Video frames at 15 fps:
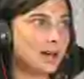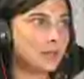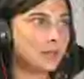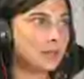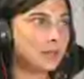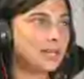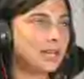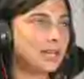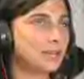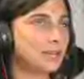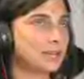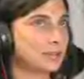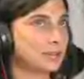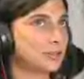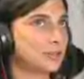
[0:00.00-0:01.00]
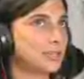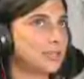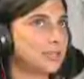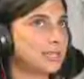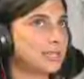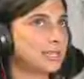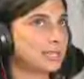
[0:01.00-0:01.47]
I would say that after
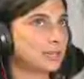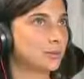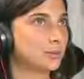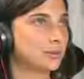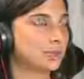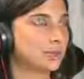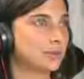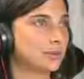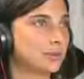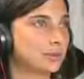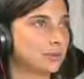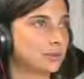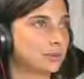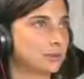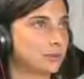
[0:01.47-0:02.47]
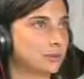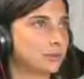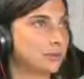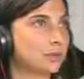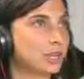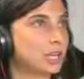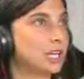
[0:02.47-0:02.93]
30 days, I was like
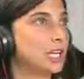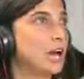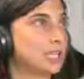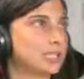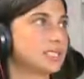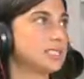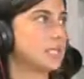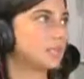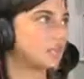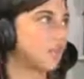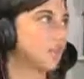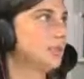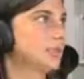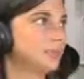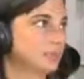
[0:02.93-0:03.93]
looking not sickly.